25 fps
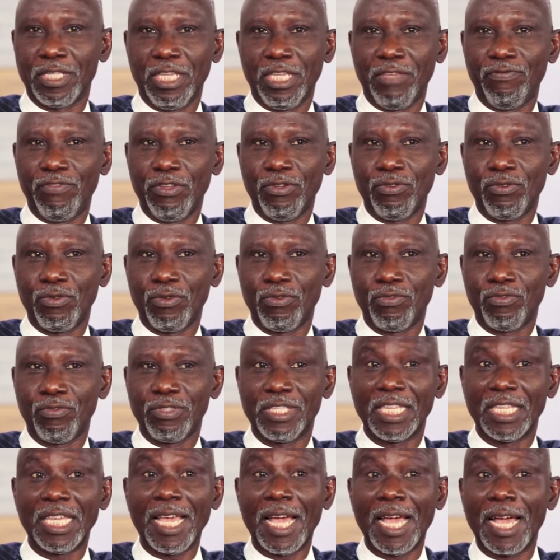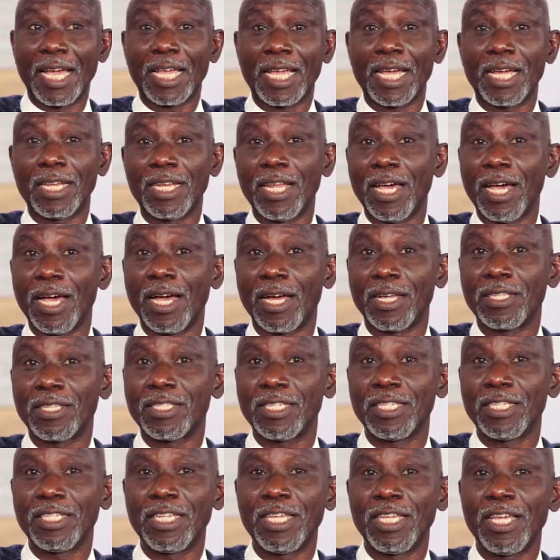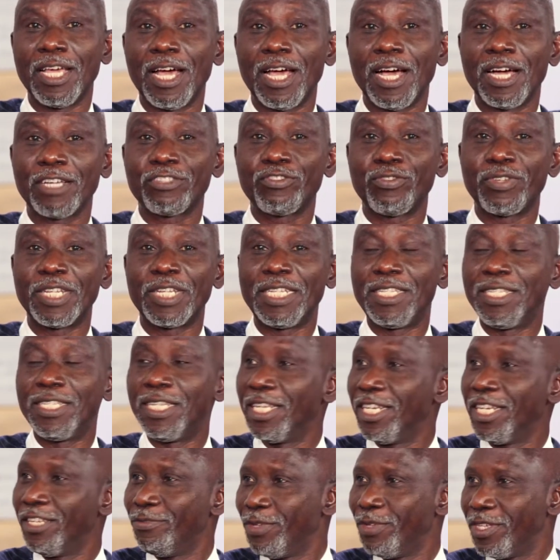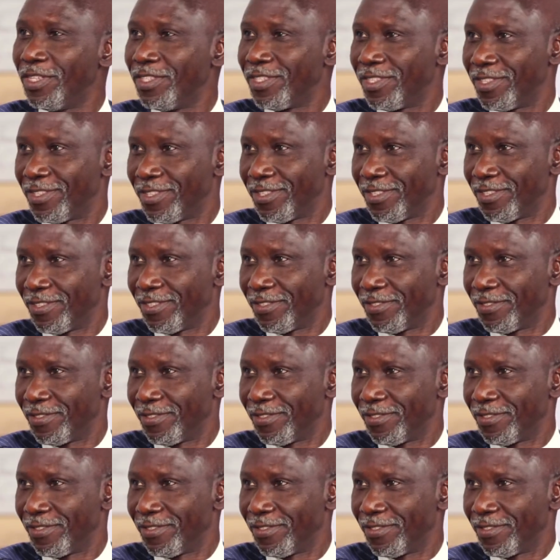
Even those who say, I can't act, they act on a daily basis.